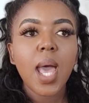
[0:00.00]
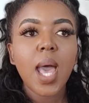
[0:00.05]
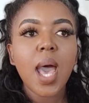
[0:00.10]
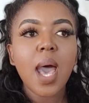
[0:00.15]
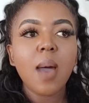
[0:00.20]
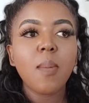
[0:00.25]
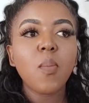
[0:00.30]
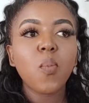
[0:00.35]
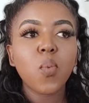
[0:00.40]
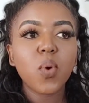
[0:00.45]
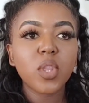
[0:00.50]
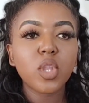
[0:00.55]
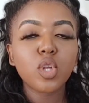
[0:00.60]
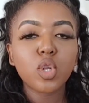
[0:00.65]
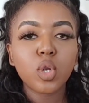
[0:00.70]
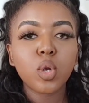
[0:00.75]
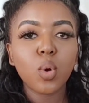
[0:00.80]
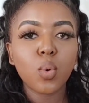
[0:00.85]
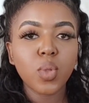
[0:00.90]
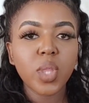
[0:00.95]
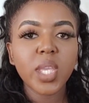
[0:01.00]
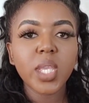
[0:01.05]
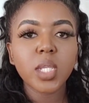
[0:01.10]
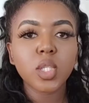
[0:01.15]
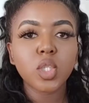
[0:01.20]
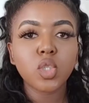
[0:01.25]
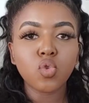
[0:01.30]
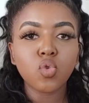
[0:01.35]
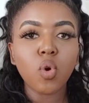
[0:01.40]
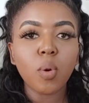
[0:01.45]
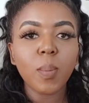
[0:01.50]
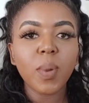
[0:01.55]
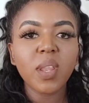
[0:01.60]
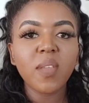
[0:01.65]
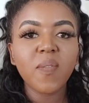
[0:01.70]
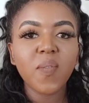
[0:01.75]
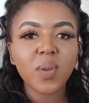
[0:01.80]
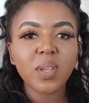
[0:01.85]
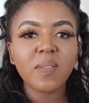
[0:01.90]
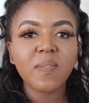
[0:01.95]
Um, with clothing, it's
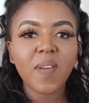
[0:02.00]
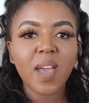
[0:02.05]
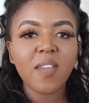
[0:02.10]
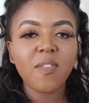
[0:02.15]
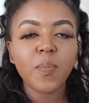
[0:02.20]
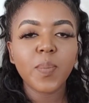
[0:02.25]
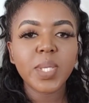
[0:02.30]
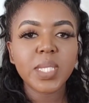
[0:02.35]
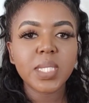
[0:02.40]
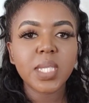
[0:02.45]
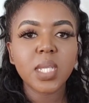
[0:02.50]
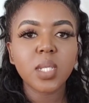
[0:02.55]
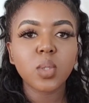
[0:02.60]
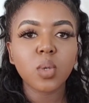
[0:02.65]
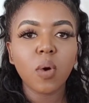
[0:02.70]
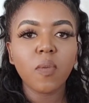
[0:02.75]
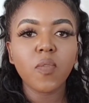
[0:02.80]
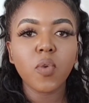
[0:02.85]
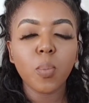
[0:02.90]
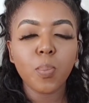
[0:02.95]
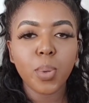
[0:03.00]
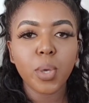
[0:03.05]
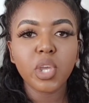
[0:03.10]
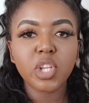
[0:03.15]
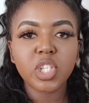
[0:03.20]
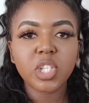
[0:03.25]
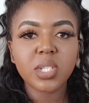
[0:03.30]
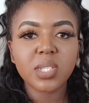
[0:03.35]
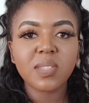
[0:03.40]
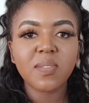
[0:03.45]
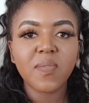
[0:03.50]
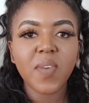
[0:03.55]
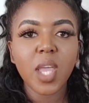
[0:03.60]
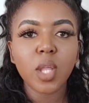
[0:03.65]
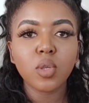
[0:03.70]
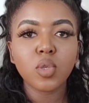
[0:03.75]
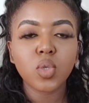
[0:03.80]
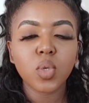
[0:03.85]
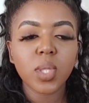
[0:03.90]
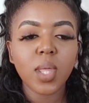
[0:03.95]
normally 45% of your purchase
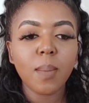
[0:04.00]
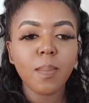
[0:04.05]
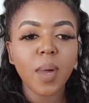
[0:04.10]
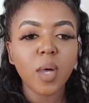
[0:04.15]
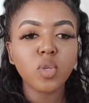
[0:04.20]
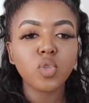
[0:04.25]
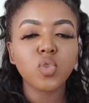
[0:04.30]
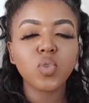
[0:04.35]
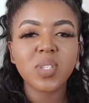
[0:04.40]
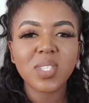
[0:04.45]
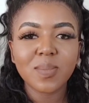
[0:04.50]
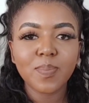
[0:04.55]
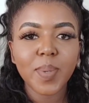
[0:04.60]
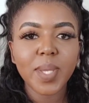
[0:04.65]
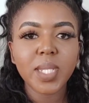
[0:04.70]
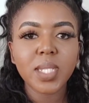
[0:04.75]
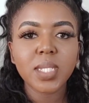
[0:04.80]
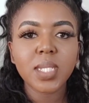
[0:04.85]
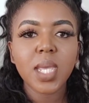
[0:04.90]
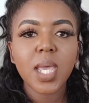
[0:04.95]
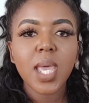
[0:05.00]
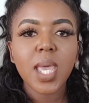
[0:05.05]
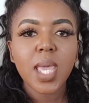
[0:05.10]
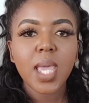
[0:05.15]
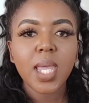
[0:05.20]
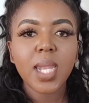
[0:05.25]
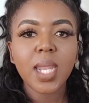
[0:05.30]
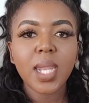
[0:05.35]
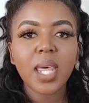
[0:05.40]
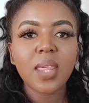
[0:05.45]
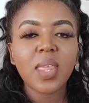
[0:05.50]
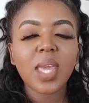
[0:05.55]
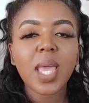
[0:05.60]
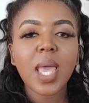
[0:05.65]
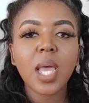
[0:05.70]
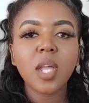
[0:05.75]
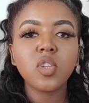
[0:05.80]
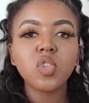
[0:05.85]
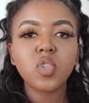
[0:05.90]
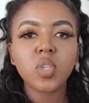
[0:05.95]
value. So the amount you spend in another
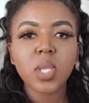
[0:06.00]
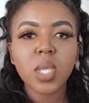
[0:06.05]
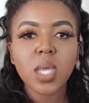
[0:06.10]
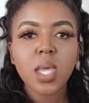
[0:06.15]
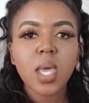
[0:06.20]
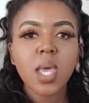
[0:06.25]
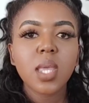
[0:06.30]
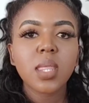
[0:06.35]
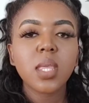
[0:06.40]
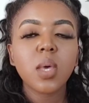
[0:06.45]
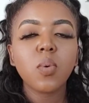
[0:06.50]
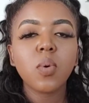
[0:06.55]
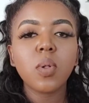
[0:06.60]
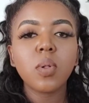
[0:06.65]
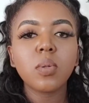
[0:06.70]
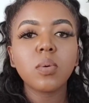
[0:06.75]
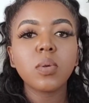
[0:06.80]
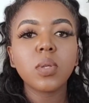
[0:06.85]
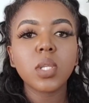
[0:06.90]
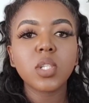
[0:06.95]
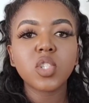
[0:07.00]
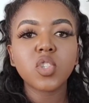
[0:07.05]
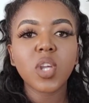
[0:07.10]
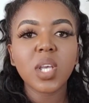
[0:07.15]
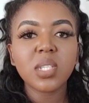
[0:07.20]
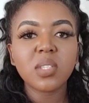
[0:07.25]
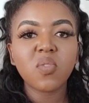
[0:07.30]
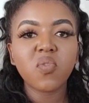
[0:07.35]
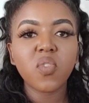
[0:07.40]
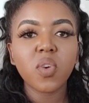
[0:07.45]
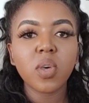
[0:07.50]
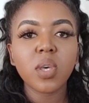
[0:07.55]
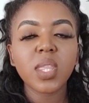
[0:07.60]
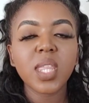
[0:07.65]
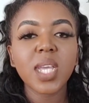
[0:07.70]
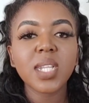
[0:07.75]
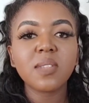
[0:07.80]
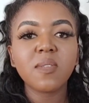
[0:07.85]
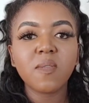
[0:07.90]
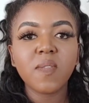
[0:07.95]
country, they will transfer
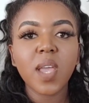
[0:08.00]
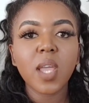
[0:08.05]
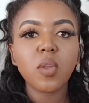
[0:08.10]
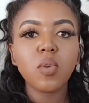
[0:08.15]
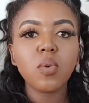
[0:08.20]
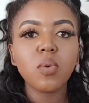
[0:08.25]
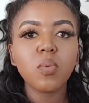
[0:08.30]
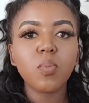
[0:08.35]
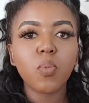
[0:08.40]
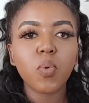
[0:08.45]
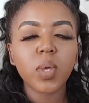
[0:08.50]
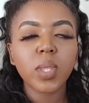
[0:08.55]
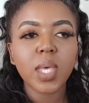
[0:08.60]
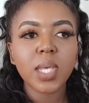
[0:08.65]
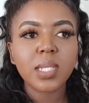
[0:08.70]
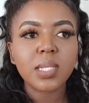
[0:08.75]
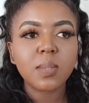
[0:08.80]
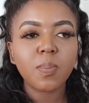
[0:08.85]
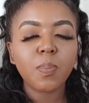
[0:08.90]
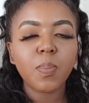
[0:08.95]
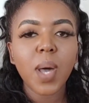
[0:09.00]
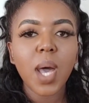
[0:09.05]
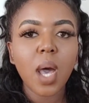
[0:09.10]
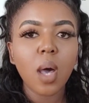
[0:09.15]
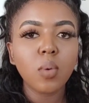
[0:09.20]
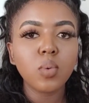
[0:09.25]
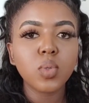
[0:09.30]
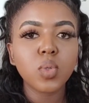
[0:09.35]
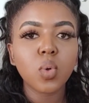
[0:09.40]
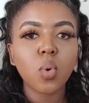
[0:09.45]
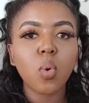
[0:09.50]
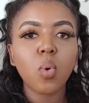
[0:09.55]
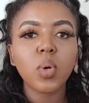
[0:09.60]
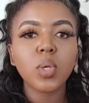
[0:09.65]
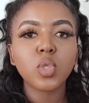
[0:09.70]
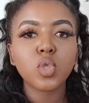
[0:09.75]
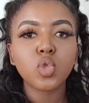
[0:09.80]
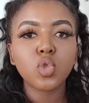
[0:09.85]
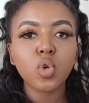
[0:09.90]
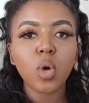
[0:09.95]
that value, whether it's pounds
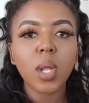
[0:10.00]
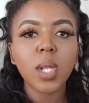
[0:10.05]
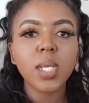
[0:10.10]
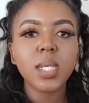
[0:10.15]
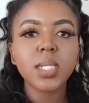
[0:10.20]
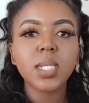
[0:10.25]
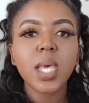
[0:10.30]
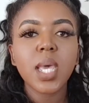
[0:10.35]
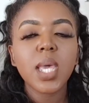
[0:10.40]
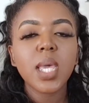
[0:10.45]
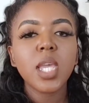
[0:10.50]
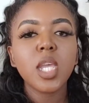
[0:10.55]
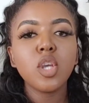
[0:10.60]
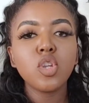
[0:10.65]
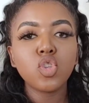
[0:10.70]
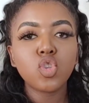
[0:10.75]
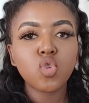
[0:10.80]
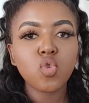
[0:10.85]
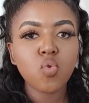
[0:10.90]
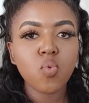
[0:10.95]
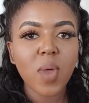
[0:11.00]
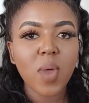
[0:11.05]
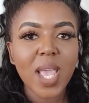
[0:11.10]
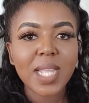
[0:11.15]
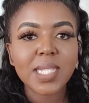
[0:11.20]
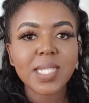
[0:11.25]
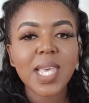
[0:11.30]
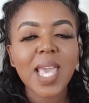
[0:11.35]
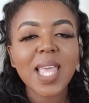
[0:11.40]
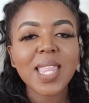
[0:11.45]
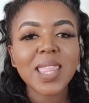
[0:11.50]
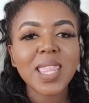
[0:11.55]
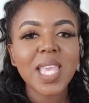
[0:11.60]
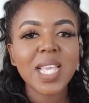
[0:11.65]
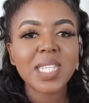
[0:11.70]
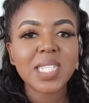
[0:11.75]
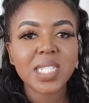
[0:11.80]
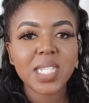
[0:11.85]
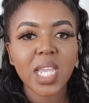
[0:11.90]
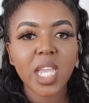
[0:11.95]
or it's dollars, into rands at the
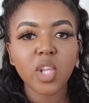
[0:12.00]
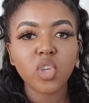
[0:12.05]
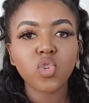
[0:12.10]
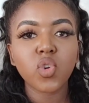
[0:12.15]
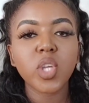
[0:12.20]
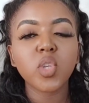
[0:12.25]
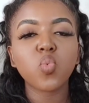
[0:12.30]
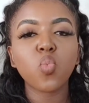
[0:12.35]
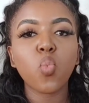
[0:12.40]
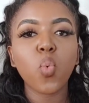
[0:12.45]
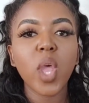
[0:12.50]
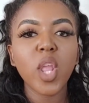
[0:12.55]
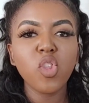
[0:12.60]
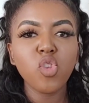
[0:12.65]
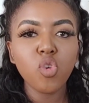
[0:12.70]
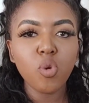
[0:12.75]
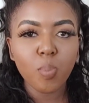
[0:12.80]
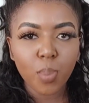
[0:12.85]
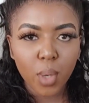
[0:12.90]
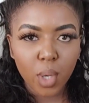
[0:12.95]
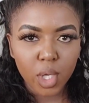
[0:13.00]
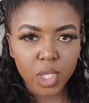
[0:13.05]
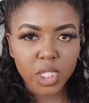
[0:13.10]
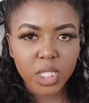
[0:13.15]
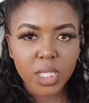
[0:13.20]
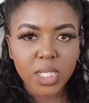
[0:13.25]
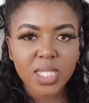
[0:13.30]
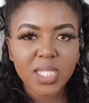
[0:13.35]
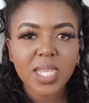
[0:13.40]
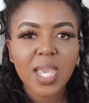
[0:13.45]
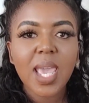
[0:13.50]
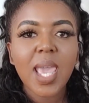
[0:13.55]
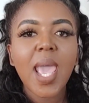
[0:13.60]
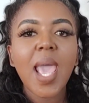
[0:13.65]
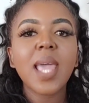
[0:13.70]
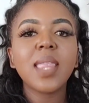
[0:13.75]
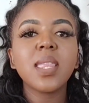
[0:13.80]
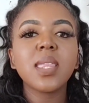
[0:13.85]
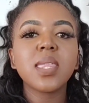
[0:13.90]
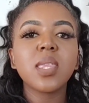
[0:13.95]
exchange rate when you purchased.
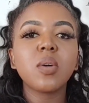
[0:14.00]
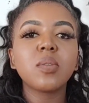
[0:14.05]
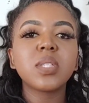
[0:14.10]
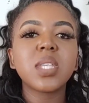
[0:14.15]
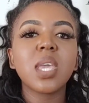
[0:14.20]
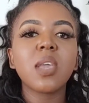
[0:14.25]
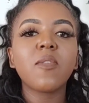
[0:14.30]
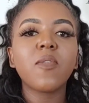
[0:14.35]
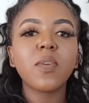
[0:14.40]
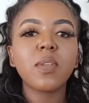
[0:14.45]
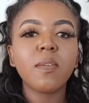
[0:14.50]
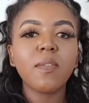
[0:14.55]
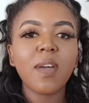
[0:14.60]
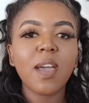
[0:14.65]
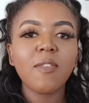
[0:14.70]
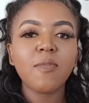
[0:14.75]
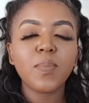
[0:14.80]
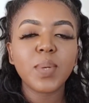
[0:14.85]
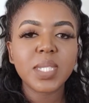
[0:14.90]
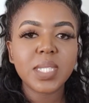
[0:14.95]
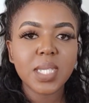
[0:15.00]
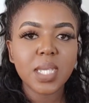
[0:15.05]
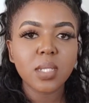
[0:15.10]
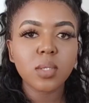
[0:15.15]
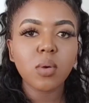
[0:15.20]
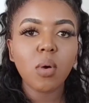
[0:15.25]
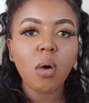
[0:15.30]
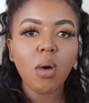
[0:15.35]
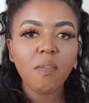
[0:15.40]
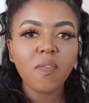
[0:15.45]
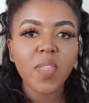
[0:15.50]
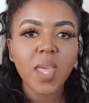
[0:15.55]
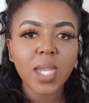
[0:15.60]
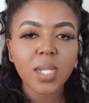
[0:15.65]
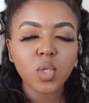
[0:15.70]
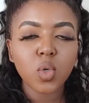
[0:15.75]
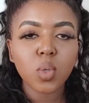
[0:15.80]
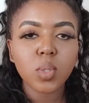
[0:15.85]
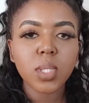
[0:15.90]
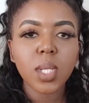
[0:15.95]
And then they'll take 45% of
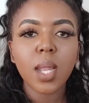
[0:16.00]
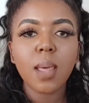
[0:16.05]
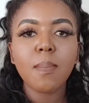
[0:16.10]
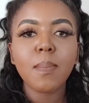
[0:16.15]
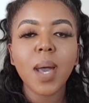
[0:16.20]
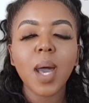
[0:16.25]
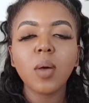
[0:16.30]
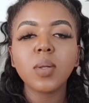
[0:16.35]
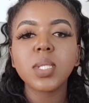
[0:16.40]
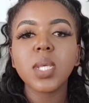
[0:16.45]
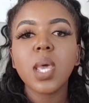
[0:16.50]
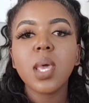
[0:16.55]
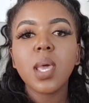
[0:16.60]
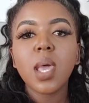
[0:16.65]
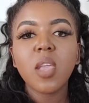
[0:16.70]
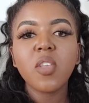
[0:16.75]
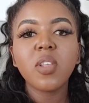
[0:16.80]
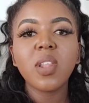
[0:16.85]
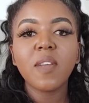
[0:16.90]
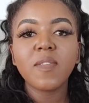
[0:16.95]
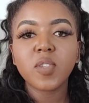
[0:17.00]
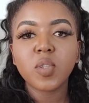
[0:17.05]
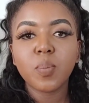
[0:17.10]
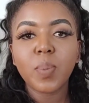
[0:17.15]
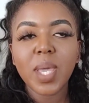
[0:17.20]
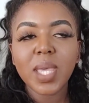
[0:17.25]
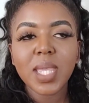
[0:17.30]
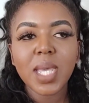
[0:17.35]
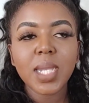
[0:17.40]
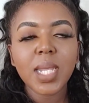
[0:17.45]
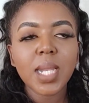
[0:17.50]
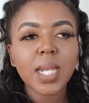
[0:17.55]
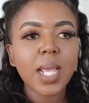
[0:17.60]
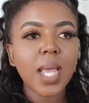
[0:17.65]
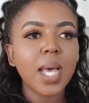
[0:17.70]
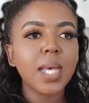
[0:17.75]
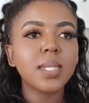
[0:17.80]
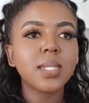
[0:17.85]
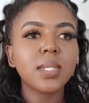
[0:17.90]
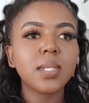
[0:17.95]
that total amount and you'll have to pay that
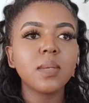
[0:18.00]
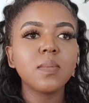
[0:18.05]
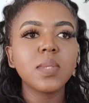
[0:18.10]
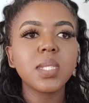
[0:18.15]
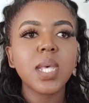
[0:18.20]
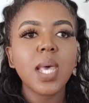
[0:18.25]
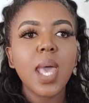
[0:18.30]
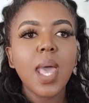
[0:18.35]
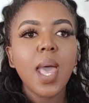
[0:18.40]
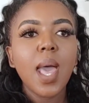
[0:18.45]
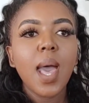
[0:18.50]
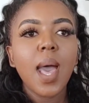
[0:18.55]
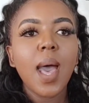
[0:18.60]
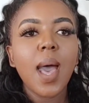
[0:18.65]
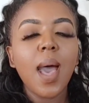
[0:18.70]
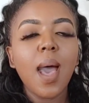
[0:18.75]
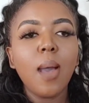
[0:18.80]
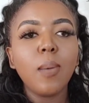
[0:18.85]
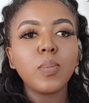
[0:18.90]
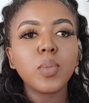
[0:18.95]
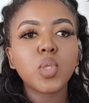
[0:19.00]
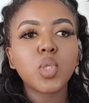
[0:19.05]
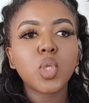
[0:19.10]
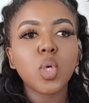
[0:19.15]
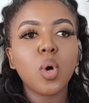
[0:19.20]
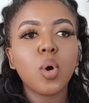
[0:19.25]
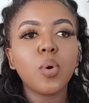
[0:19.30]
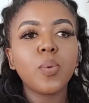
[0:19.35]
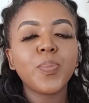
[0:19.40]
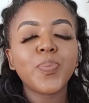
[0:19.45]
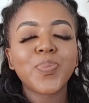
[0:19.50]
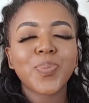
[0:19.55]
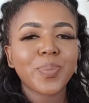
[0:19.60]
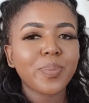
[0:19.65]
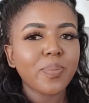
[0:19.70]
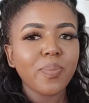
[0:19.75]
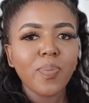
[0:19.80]
in customs. Um, so